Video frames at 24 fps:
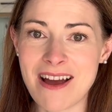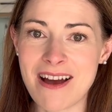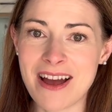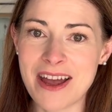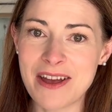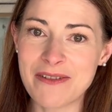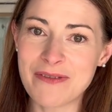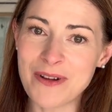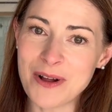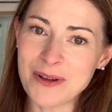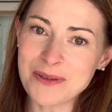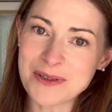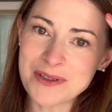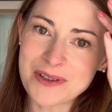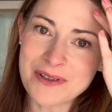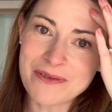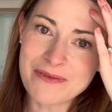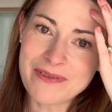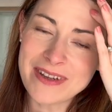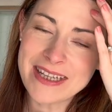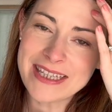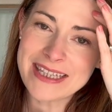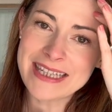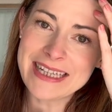I have altered
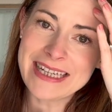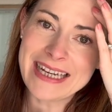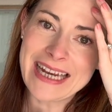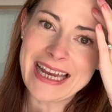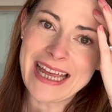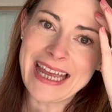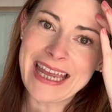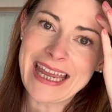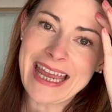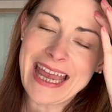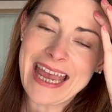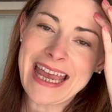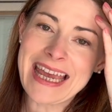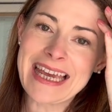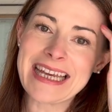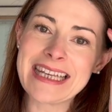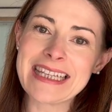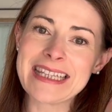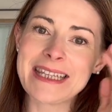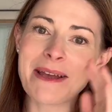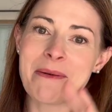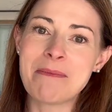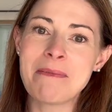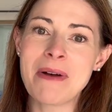recently is
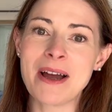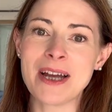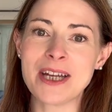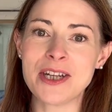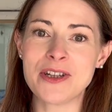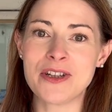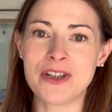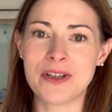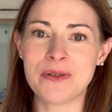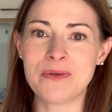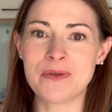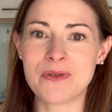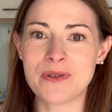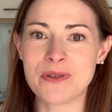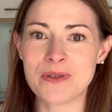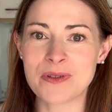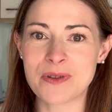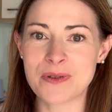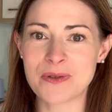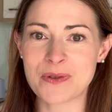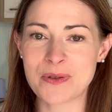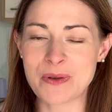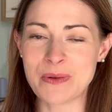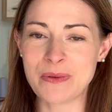my children's
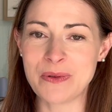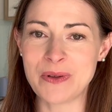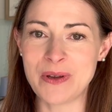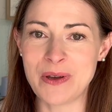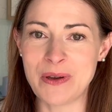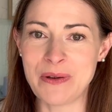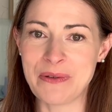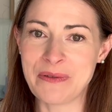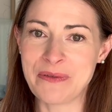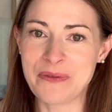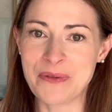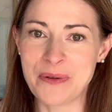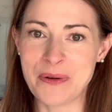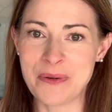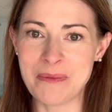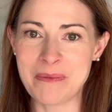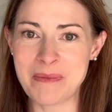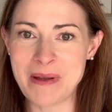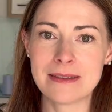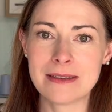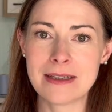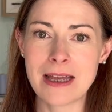school uniform.